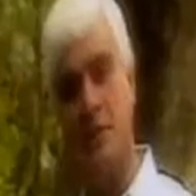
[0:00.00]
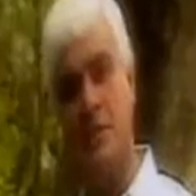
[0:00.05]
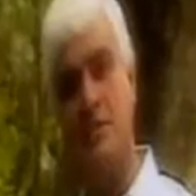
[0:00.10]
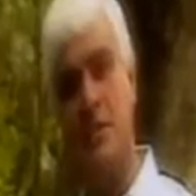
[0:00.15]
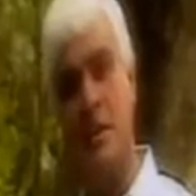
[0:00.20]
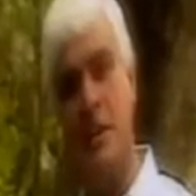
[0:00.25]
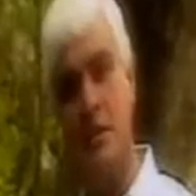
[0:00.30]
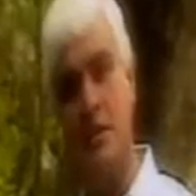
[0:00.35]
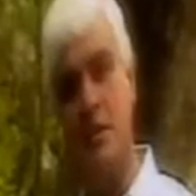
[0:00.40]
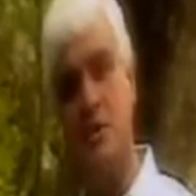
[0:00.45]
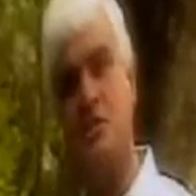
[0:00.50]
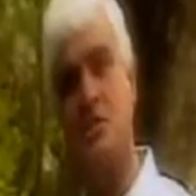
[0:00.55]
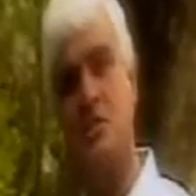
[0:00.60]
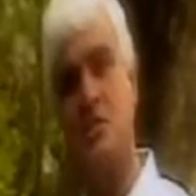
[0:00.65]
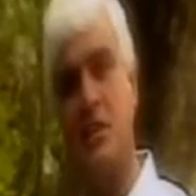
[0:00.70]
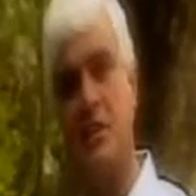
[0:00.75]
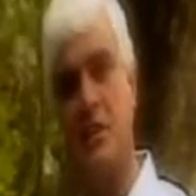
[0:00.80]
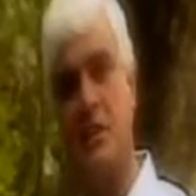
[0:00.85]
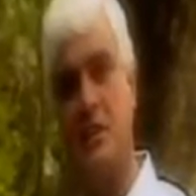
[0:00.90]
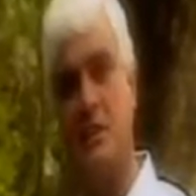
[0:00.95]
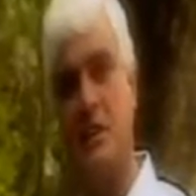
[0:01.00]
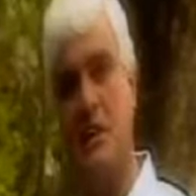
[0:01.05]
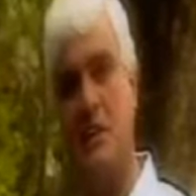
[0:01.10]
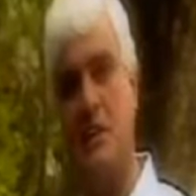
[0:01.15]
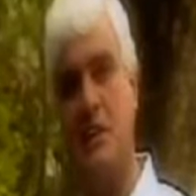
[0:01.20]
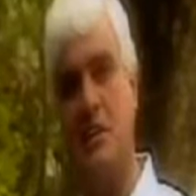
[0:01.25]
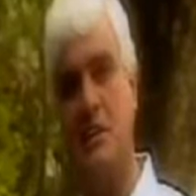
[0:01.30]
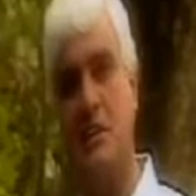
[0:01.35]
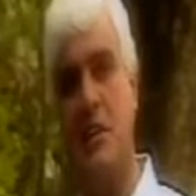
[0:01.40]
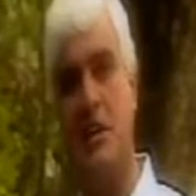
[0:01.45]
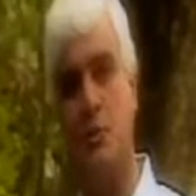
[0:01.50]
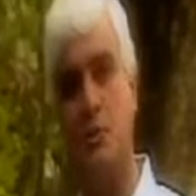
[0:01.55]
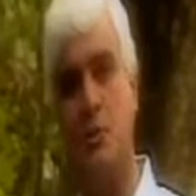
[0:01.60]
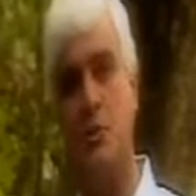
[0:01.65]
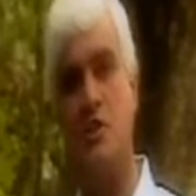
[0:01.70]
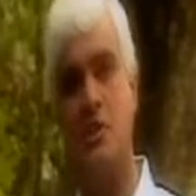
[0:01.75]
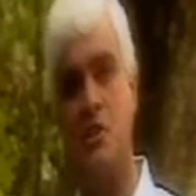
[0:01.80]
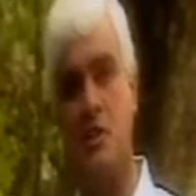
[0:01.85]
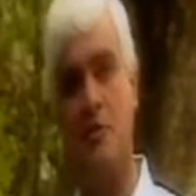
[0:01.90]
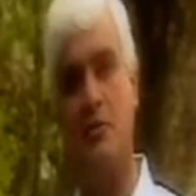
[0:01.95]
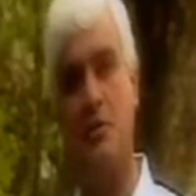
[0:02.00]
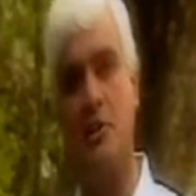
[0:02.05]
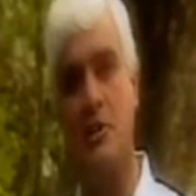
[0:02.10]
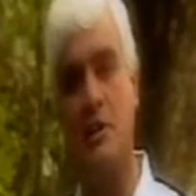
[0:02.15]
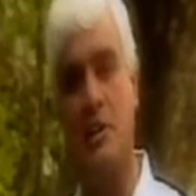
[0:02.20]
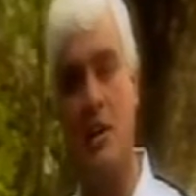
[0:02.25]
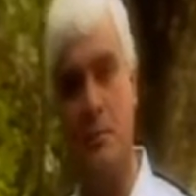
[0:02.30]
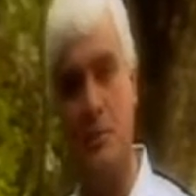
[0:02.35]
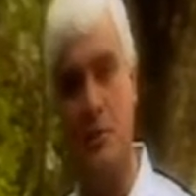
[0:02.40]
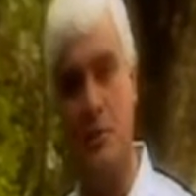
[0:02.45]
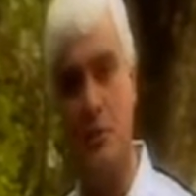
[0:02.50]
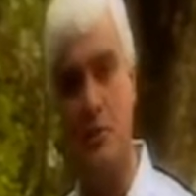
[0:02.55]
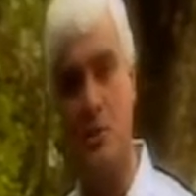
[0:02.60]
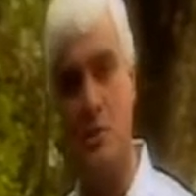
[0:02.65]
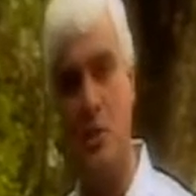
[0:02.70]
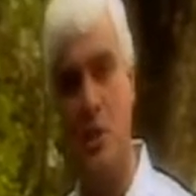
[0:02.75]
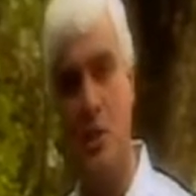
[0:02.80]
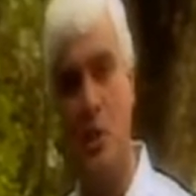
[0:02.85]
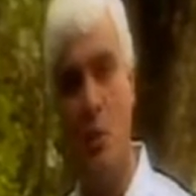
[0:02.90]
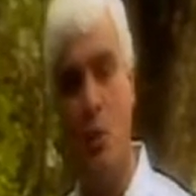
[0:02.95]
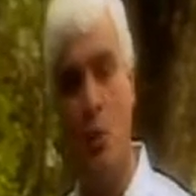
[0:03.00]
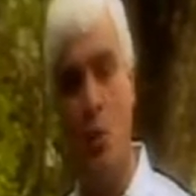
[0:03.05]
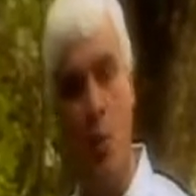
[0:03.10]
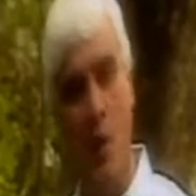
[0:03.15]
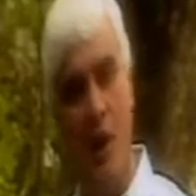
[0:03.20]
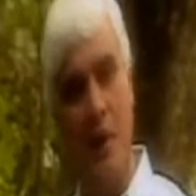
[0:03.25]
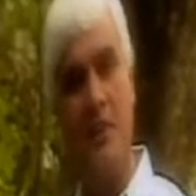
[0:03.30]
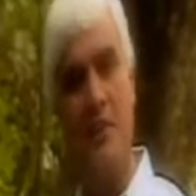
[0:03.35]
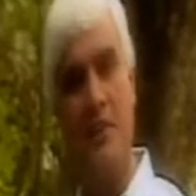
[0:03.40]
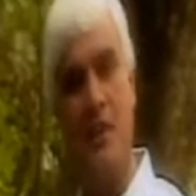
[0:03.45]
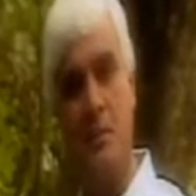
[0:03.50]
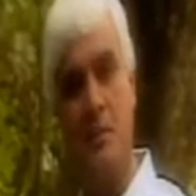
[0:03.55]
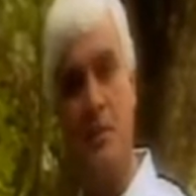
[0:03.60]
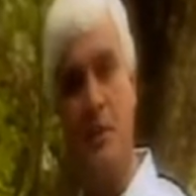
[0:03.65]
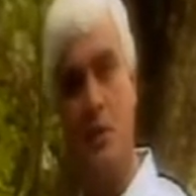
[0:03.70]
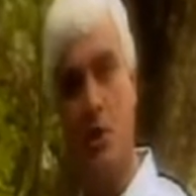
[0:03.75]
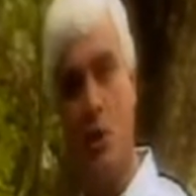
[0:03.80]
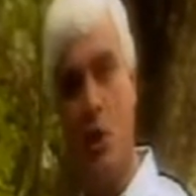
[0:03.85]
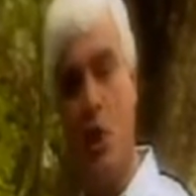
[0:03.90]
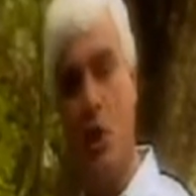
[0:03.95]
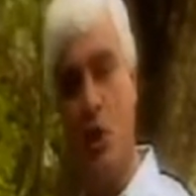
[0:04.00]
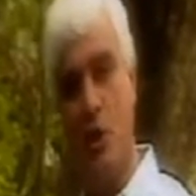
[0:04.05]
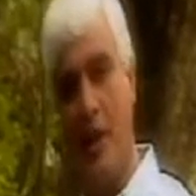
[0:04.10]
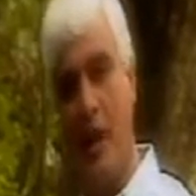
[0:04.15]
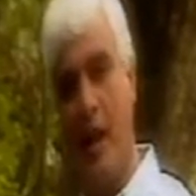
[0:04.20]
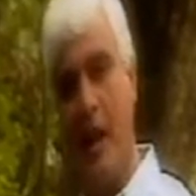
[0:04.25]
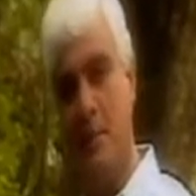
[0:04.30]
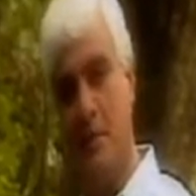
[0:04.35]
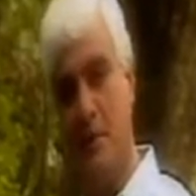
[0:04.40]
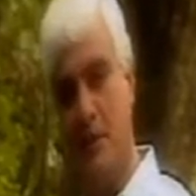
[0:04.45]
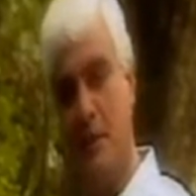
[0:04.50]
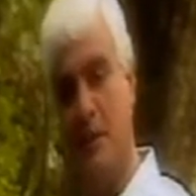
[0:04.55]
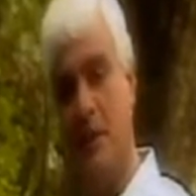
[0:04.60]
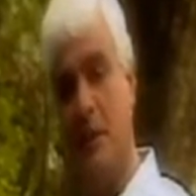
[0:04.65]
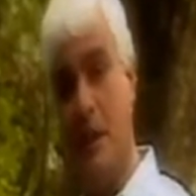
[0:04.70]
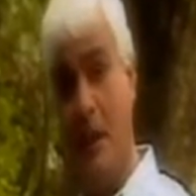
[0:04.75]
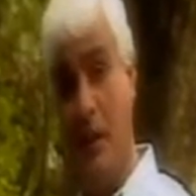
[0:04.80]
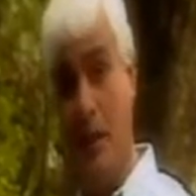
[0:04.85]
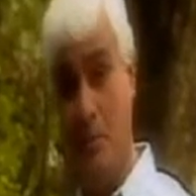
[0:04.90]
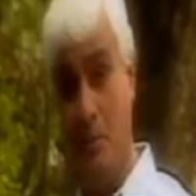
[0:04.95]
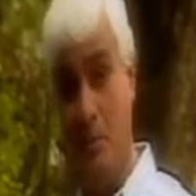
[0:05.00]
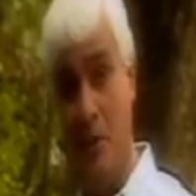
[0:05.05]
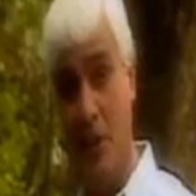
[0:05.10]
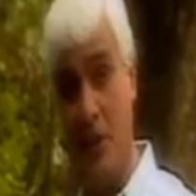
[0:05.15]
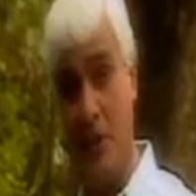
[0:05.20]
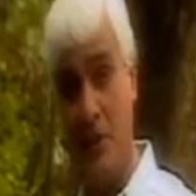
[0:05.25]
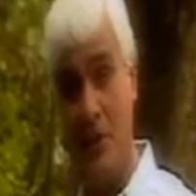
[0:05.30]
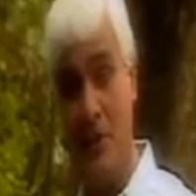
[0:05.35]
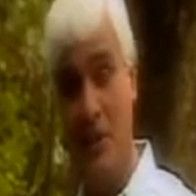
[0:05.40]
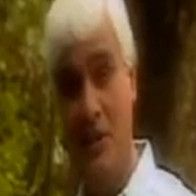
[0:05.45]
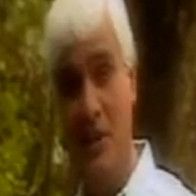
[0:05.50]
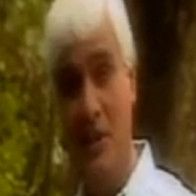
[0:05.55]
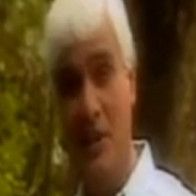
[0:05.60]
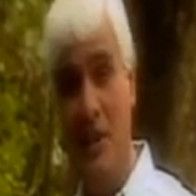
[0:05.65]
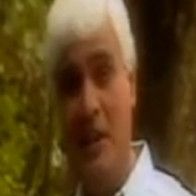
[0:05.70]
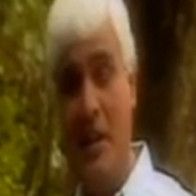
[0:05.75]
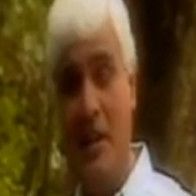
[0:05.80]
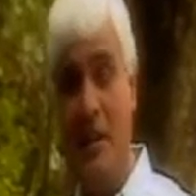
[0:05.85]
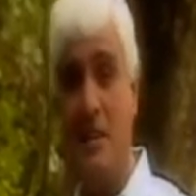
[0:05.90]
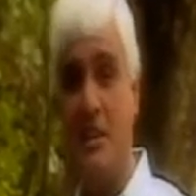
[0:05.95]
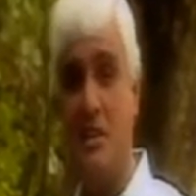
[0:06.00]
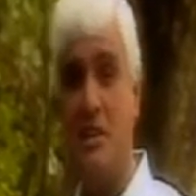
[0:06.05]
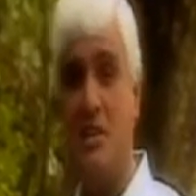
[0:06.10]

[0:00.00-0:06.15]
contained a study that he had done with several couples. One of them he called Abby and Mark. And